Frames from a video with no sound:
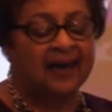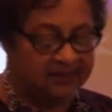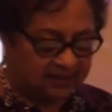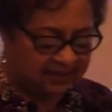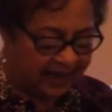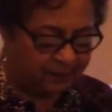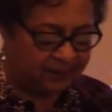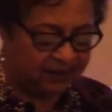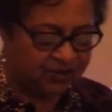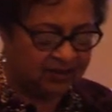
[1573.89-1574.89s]

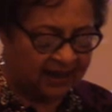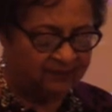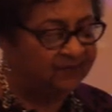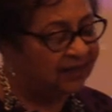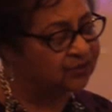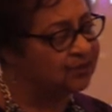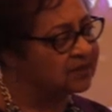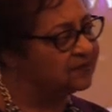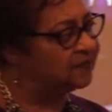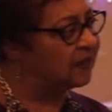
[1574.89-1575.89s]
established a
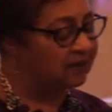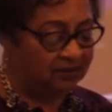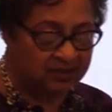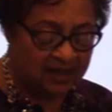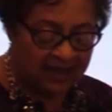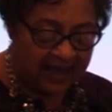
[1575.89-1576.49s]
Veterans Affairs